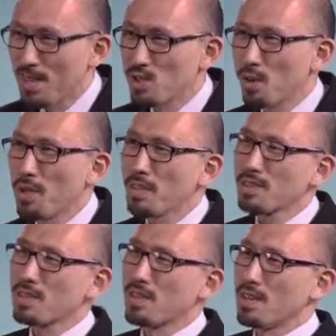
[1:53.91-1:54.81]
So in
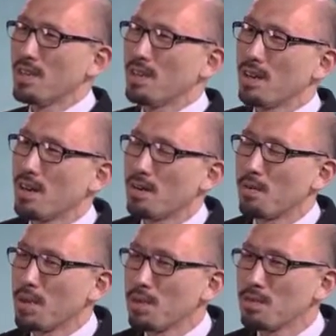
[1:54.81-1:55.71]
this study, uh,
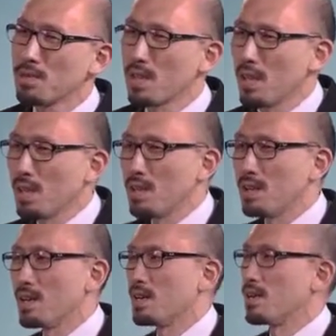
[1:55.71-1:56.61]
we used
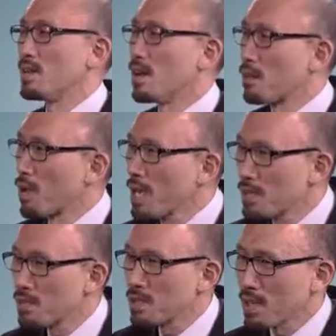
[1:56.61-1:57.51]
a, uh, a,
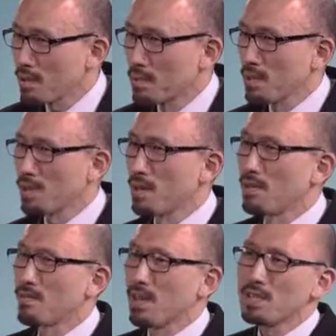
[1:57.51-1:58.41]
random sample
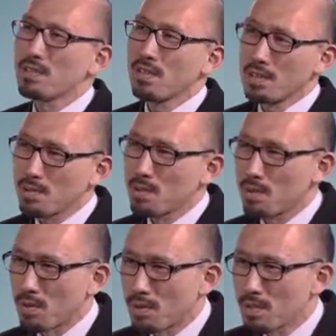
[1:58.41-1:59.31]
of nascent
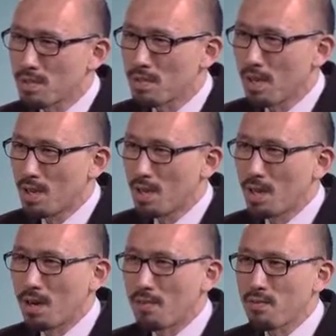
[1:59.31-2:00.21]
entrepreneurs
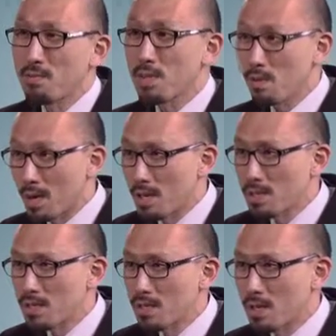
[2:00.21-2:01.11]
uh, from the U.S.